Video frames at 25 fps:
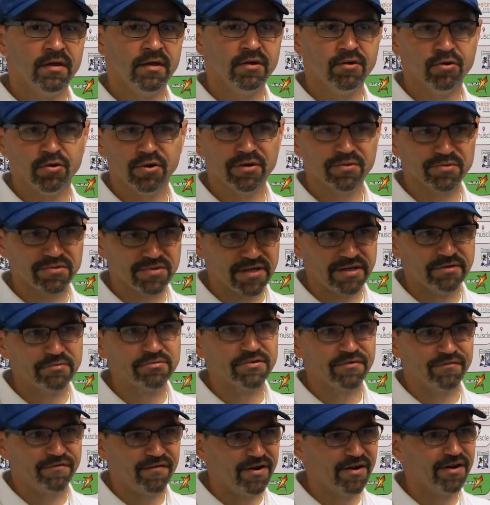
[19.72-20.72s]
It
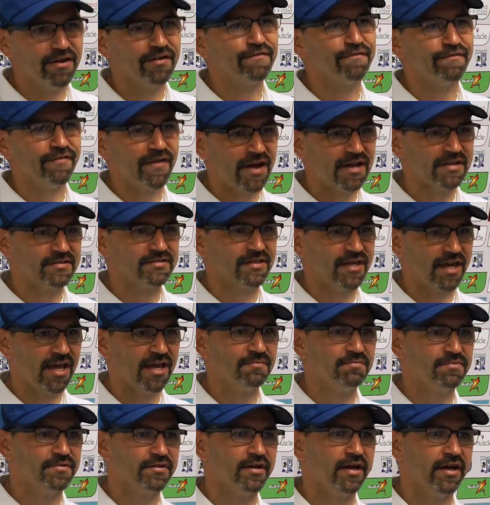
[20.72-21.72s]
was a very fast
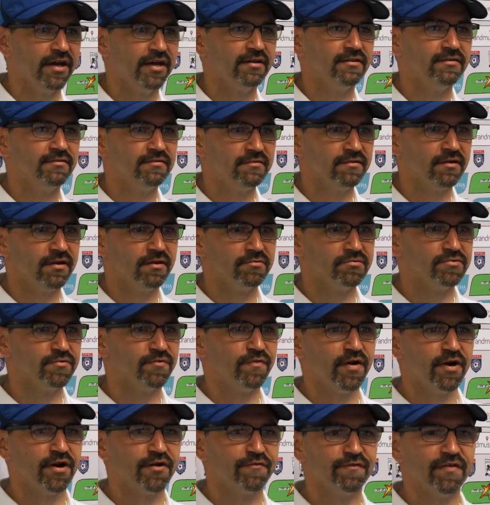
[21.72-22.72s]
game tonight. It was a
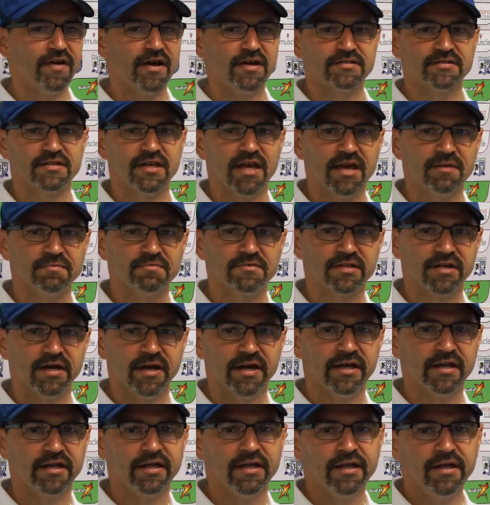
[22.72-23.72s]
very fast game
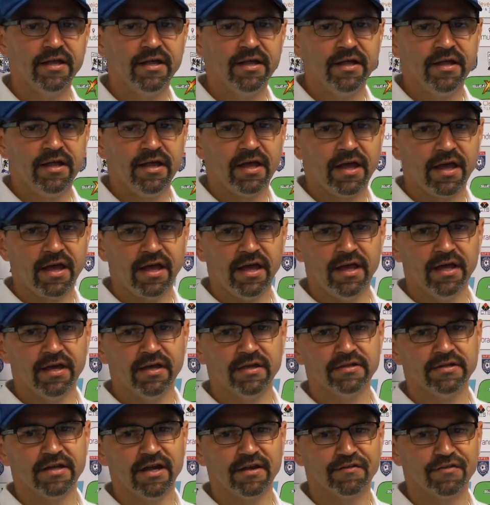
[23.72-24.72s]
tonight,
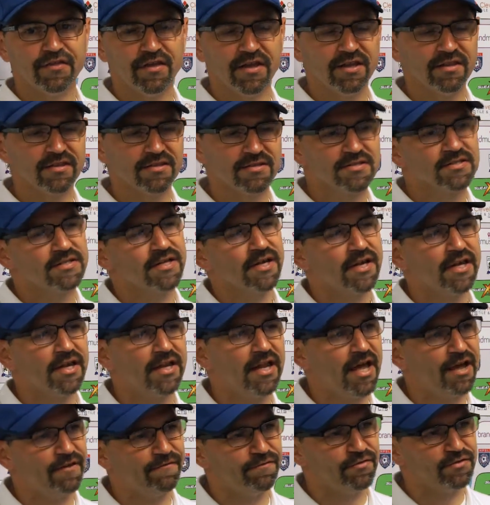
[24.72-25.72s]
and I think in the second
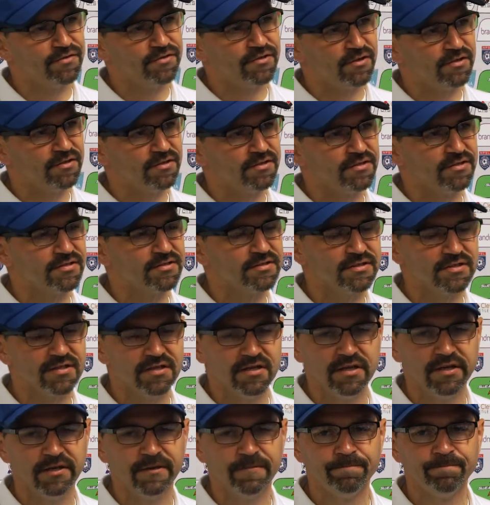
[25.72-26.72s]
half you started to
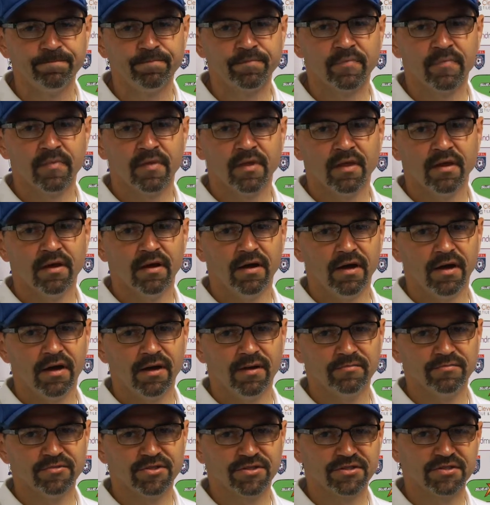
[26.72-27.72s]
see
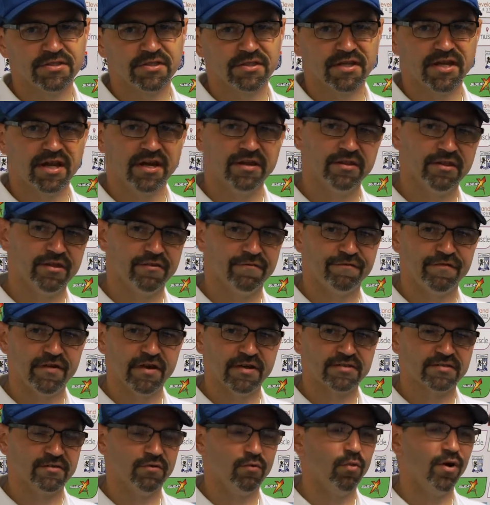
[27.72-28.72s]
just kind of the
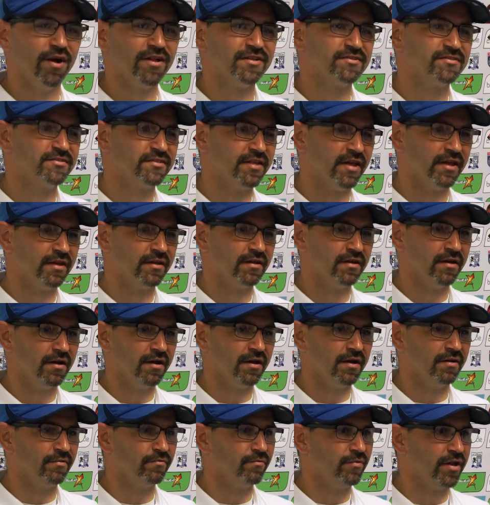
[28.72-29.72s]
effects of Wednesday.
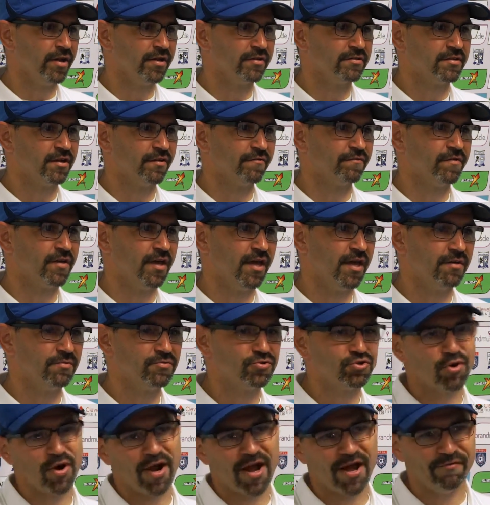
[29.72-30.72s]
We had a tough game,
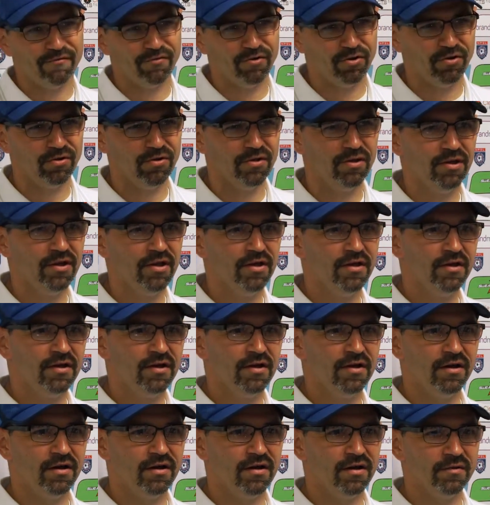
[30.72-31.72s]
travel.
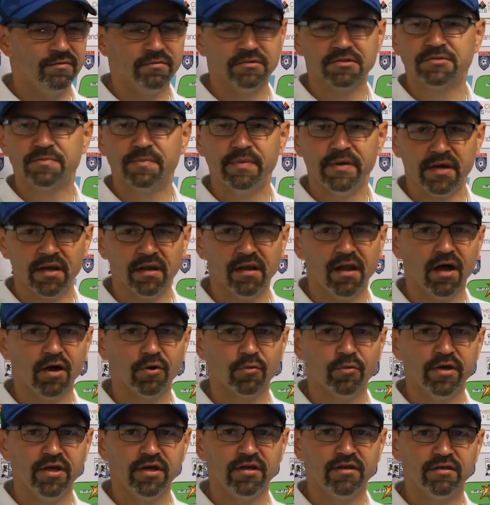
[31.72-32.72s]
It's been a
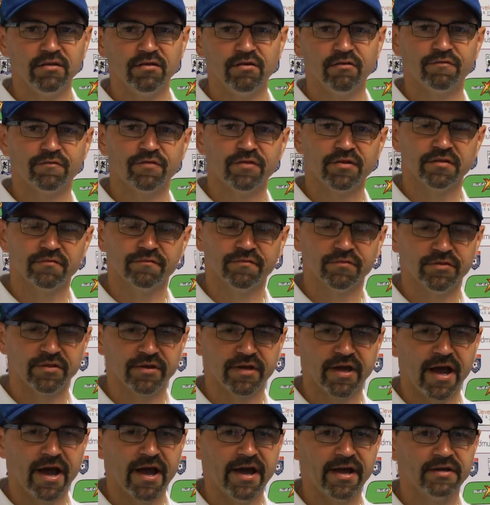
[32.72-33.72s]
long week, for the
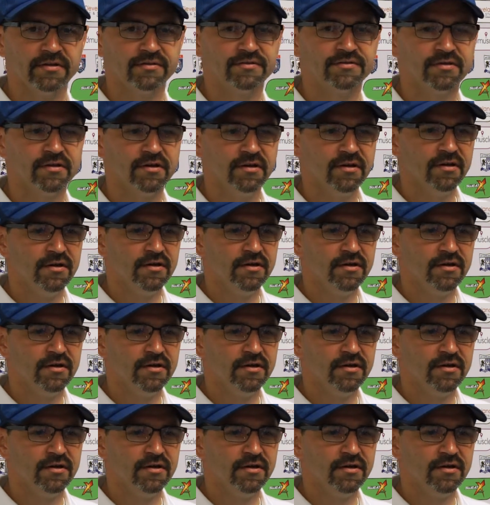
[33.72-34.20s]
guys.